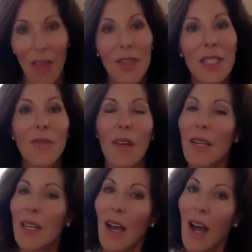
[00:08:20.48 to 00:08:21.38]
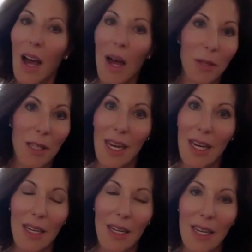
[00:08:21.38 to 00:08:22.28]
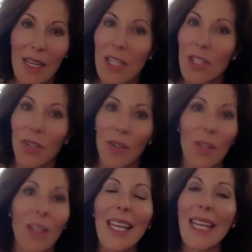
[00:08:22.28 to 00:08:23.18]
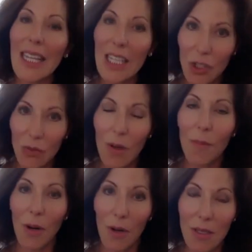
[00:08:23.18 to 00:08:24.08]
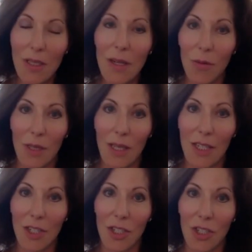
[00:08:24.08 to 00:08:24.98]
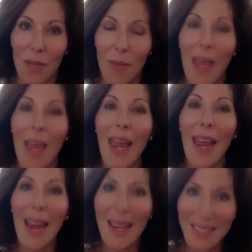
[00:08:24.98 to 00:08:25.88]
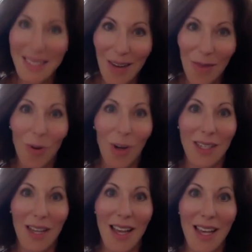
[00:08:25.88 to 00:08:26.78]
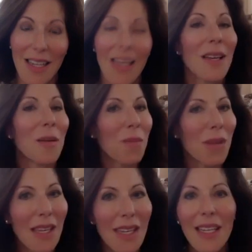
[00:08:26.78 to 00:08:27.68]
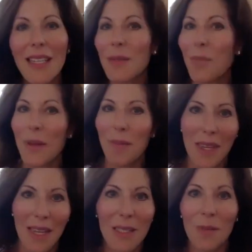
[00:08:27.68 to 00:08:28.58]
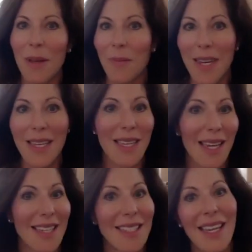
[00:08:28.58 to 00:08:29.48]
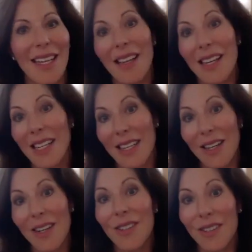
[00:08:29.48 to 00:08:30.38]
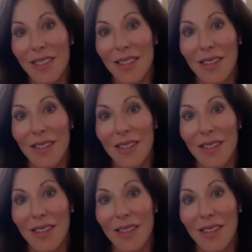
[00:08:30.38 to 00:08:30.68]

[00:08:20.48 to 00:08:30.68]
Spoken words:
this very complicated internal intrapersonal relationship has to get worked on piece by piece by piece. That can take a lot of years.